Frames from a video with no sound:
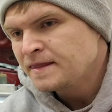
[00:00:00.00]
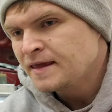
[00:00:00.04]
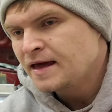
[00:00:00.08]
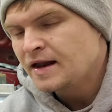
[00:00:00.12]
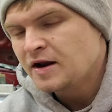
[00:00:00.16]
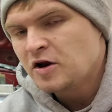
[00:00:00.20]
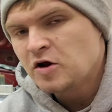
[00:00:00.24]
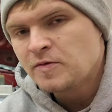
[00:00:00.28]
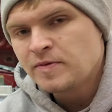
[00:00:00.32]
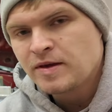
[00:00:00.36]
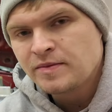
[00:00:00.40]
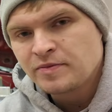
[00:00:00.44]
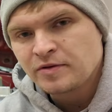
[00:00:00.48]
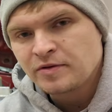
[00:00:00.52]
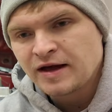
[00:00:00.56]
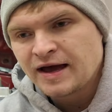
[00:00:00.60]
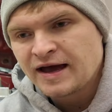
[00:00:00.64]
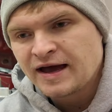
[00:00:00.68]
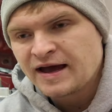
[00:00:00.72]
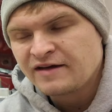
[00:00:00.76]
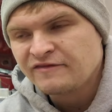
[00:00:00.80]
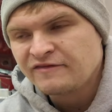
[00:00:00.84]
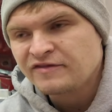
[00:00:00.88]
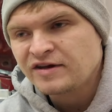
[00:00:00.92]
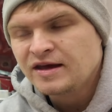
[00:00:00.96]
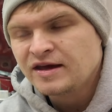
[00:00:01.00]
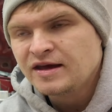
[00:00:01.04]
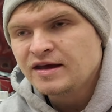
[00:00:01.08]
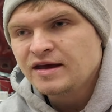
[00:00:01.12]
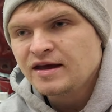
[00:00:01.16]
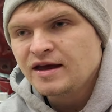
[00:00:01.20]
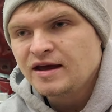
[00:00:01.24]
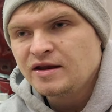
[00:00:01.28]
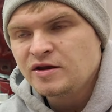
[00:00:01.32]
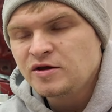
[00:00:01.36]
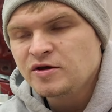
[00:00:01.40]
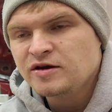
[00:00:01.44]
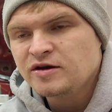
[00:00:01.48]
and I know people have,
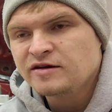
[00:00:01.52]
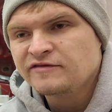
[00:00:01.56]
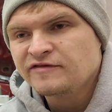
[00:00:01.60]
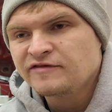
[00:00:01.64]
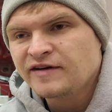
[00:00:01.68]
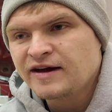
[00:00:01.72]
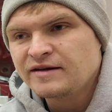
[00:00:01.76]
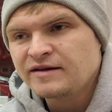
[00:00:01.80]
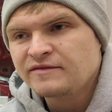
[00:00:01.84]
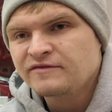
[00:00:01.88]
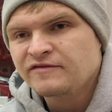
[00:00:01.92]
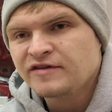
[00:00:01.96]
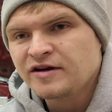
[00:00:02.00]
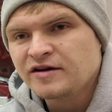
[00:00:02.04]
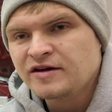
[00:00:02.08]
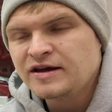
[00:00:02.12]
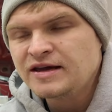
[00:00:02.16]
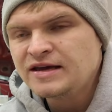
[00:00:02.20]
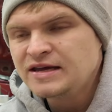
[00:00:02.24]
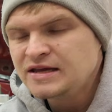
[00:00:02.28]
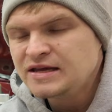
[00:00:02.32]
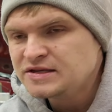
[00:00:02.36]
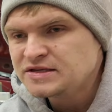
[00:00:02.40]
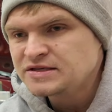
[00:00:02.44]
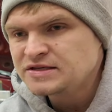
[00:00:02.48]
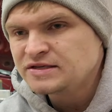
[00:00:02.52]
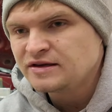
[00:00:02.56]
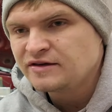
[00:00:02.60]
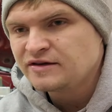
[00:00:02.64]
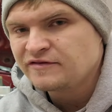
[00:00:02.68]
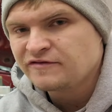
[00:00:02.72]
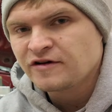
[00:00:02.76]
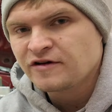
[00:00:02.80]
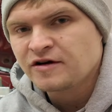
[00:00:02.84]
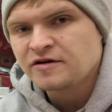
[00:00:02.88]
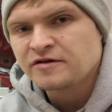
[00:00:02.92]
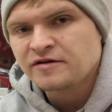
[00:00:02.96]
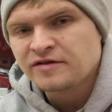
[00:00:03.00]
and you can find them very easily
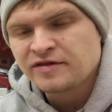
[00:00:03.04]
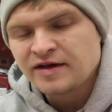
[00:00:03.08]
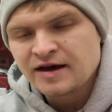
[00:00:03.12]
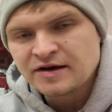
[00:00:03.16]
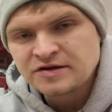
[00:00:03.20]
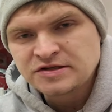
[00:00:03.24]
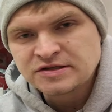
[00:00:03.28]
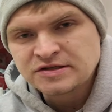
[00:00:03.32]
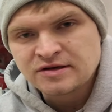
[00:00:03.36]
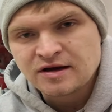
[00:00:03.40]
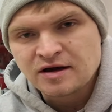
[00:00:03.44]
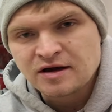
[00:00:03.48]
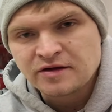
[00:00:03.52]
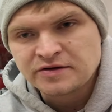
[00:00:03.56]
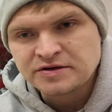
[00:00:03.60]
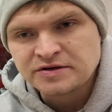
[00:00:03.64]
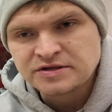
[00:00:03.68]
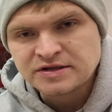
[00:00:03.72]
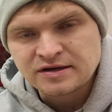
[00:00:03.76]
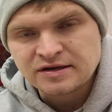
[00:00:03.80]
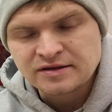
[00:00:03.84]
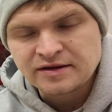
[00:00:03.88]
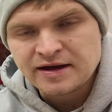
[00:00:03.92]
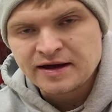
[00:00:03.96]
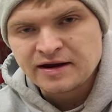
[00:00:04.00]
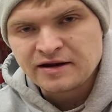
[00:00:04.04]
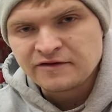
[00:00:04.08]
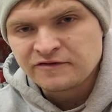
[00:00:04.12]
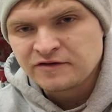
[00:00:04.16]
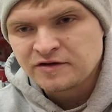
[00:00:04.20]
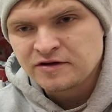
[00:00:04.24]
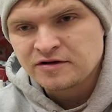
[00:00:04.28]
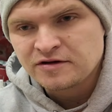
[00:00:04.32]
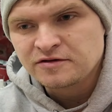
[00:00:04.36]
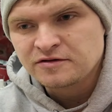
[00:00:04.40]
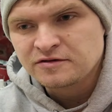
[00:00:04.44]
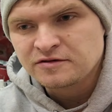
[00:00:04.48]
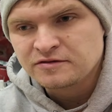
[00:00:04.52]
for under $1,000 online if
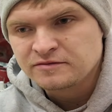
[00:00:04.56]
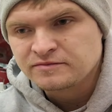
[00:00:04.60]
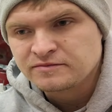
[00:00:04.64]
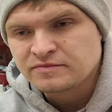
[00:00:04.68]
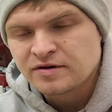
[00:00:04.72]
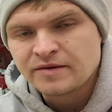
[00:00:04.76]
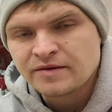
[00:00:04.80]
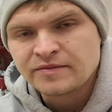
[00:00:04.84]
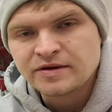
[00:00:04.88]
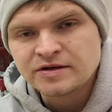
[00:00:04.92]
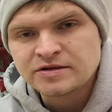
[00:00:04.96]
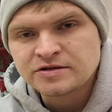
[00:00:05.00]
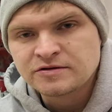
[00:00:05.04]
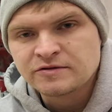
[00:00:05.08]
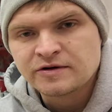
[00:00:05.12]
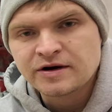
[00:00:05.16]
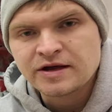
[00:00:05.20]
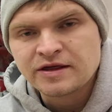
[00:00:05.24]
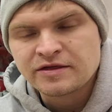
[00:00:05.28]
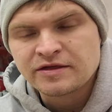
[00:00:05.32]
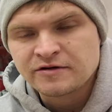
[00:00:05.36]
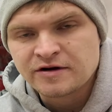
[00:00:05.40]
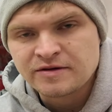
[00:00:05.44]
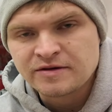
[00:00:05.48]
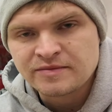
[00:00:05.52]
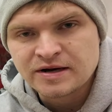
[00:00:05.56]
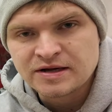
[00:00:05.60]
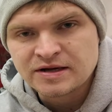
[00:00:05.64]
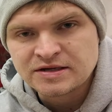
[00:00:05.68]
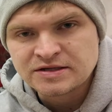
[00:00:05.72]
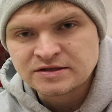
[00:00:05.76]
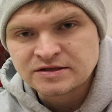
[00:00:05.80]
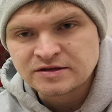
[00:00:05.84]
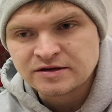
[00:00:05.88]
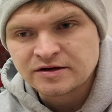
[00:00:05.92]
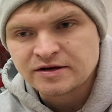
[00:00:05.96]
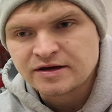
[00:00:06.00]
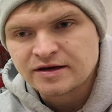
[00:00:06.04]
you do probably 20-30
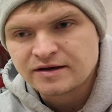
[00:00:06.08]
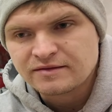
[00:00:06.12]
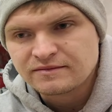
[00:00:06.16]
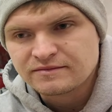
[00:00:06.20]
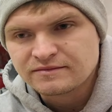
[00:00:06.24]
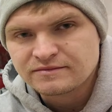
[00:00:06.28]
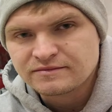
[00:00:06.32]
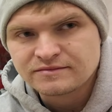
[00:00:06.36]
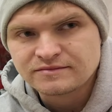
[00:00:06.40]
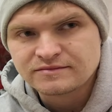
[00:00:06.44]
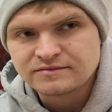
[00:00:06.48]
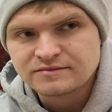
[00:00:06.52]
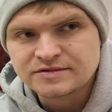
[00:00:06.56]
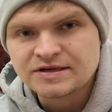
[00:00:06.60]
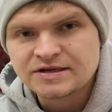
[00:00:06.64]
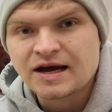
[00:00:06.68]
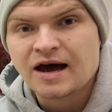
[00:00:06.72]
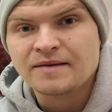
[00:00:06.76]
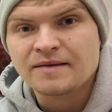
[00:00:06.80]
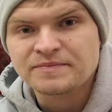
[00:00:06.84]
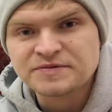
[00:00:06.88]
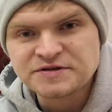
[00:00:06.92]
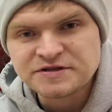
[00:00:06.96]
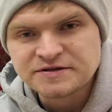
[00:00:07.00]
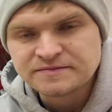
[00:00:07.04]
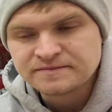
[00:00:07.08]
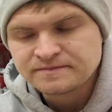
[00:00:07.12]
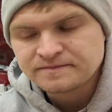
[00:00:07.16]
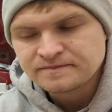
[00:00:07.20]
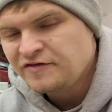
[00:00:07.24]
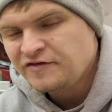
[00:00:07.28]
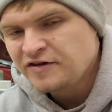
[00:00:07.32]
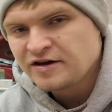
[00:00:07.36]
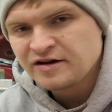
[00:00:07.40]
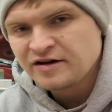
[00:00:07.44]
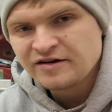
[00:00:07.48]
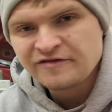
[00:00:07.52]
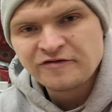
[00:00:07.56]
minutes of looking, tops.
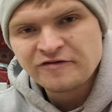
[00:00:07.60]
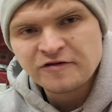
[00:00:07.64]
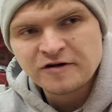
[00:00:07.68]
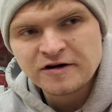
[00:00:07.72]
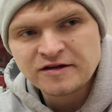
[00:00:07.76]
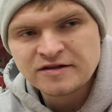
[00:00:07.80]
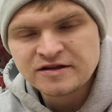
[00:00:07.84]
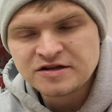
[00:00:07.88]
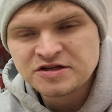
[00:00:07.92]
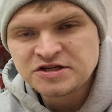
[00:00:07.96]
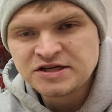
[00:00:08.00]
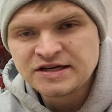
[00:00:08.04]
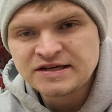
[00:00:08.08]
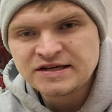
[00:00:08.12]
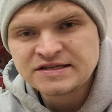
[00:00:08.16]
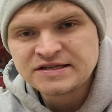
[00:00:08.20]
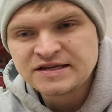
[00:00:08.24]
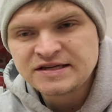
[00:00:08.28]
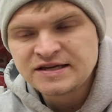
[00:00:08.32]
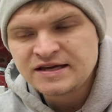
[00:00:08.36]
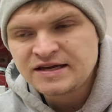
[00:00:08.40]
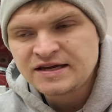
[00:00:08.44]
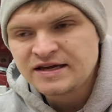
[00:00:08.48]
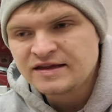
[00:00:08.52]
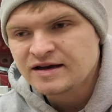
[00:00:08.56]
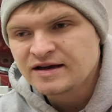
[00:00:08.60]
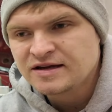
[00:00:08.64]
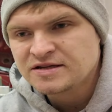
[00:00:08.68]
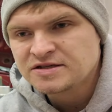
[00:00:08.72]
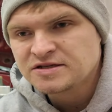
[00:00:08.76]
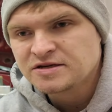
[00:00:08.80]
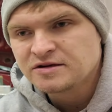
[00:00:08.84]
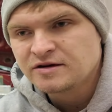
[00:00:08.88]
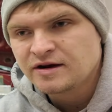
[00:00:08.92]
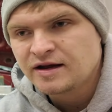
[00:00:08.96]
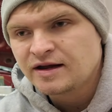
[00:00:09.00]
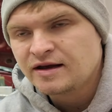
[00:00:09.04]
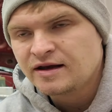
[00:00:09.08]
If you can afford the GTE, that's
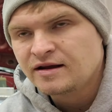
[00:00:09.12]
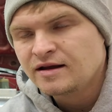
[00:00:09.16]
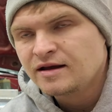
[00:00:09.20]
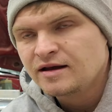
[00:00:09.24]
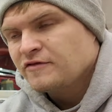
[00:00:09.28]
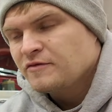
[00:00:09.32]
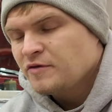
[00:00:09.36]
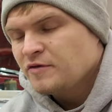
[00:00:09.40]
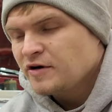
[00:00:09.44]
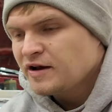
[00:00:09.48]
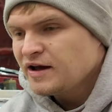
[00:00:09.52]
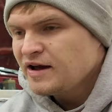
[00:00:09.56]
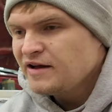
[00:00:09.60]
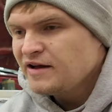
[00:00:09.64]
great. From what